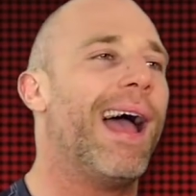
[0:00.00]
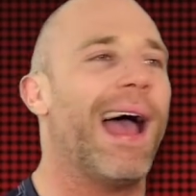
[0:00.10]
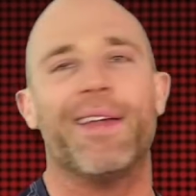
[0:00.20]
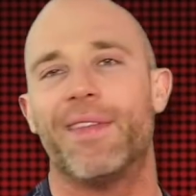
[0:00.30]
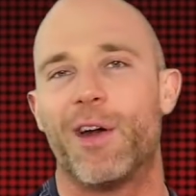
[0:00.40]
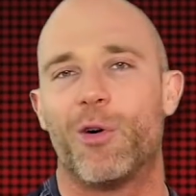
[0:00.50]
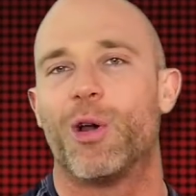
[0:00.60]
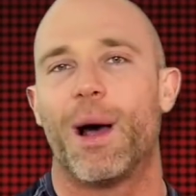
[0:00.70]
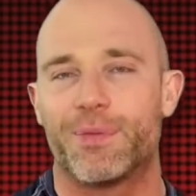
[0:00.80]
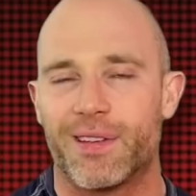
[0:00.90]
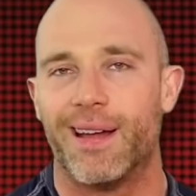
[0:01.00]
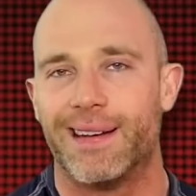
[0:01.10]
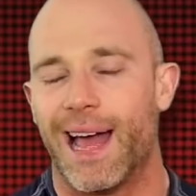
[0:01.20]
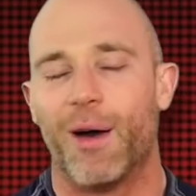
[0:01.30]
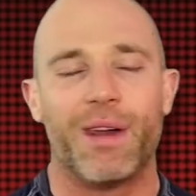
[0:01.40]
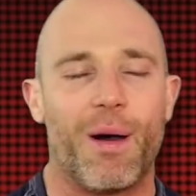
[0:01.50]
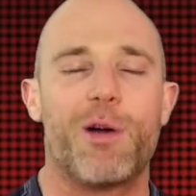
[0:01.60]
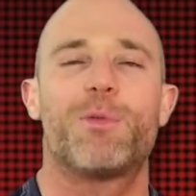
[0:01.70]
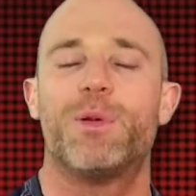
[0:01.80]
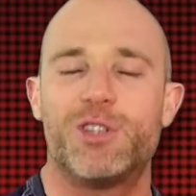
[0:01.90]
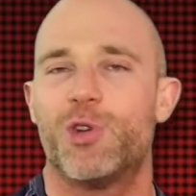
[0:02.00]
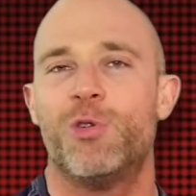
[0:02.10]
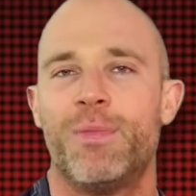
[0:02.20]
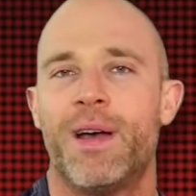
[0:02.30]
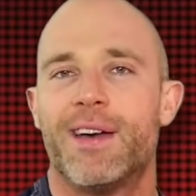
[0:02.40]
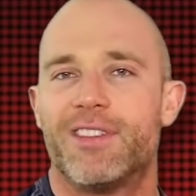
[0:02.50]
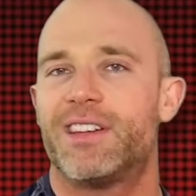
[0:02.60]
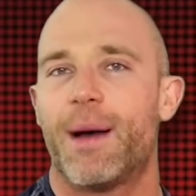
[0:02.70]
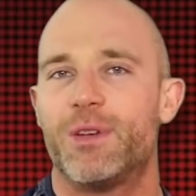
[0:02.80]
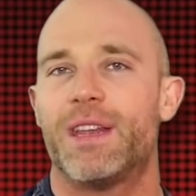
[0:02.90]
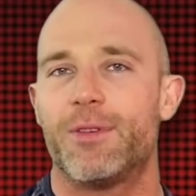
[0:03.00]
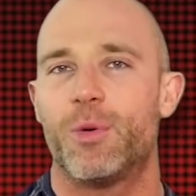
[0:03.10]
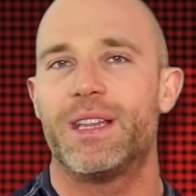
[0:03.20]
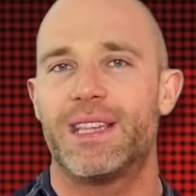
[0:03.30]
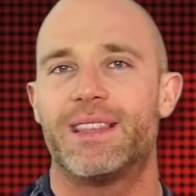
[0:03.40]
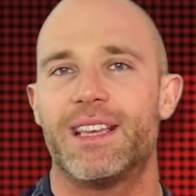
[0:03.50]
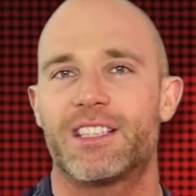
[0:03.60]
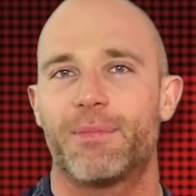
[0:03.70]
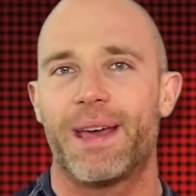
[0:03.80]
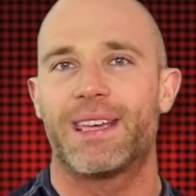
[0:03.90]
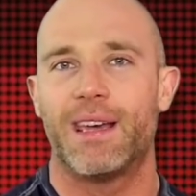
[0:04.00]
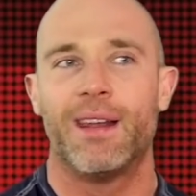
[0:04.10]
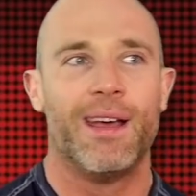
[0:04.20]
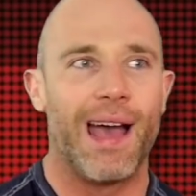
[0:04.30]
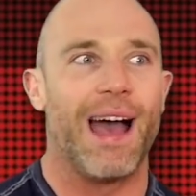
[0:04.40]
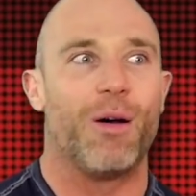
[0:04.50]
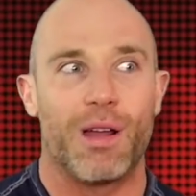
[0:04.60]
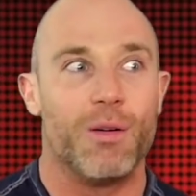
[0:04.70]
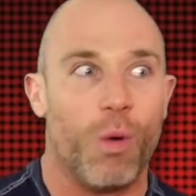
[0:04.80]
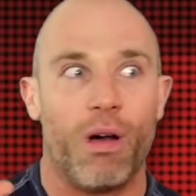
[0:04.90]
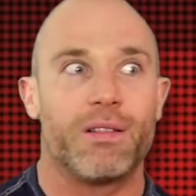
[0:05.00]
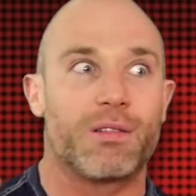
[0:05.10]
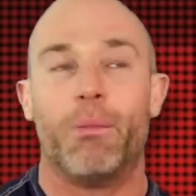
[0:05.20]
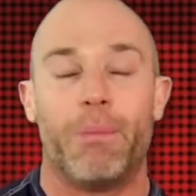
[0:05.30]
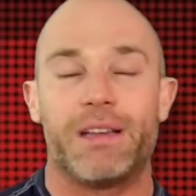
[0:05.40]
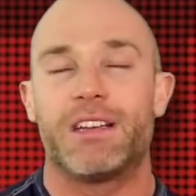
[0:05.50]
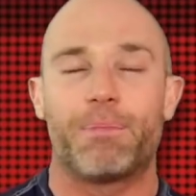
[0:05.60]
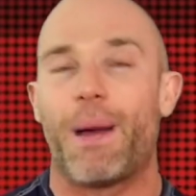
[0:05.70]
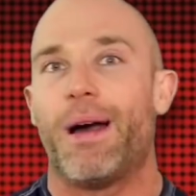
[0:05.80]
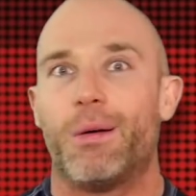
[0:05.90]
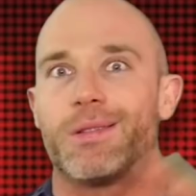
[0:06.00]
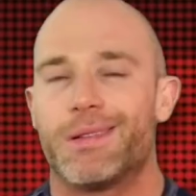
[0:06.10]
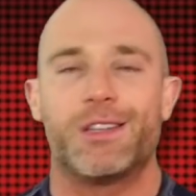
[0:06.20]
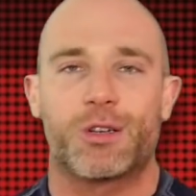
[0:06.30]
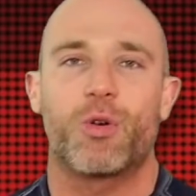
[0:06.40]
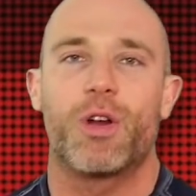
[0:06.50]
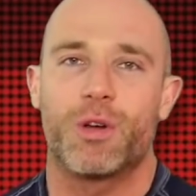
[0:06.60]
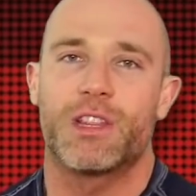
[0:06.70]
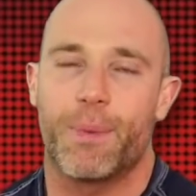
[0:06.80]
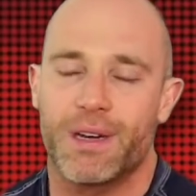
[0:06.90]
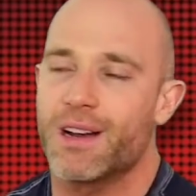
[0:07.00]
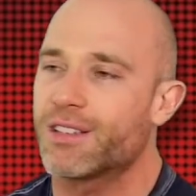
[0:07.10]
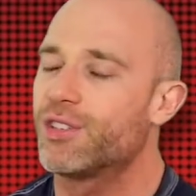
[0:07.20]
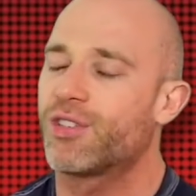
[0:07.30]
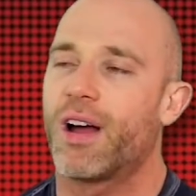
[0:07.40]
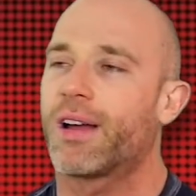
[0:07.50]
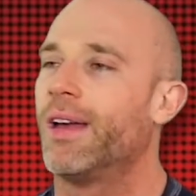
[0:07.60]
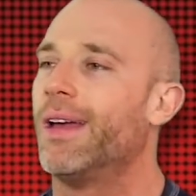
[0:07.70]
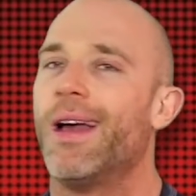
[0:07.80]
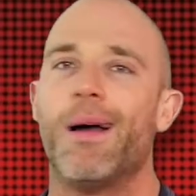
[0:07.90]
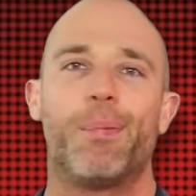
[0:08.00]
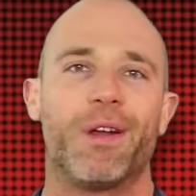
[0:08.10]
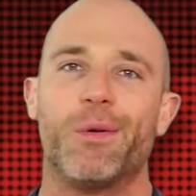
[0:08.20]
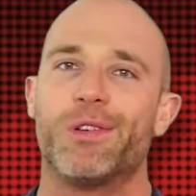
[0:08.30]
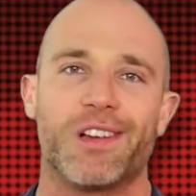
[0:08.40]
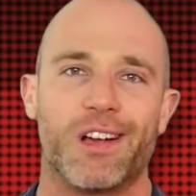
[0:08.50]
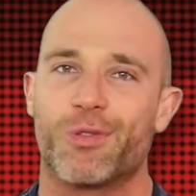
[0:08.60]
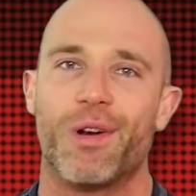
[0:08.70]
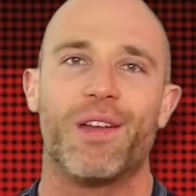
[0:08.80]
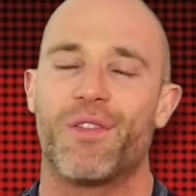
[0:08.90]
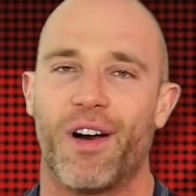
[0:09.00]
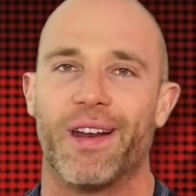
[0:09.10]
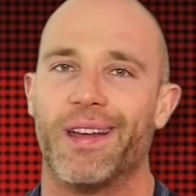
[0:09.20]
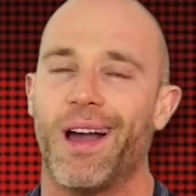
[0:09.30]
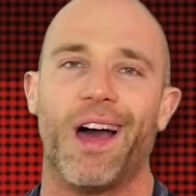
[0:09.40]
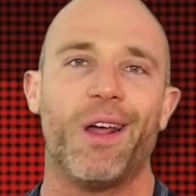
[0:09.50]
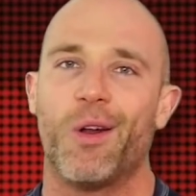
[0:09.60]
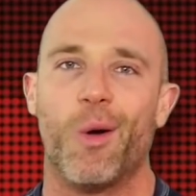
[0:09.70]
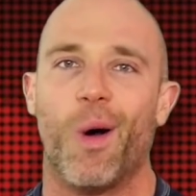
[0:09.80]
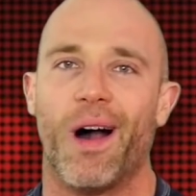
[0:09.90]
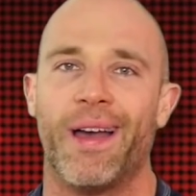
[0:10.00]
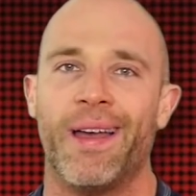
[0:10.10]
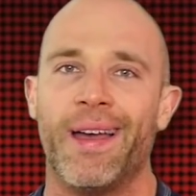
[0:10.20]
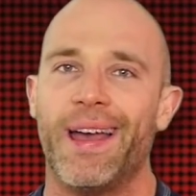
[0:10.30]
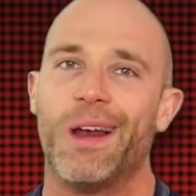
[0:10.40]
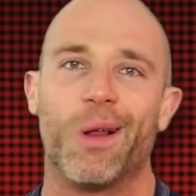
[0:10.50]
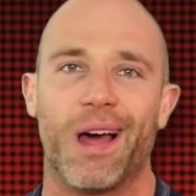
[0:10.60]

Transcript: and they're all upside down. Now, I would presume the WWE did this to make it out like Wyatt's got magic powers and he's screwing with the production truck, but it was just really funny. I don't know why it looked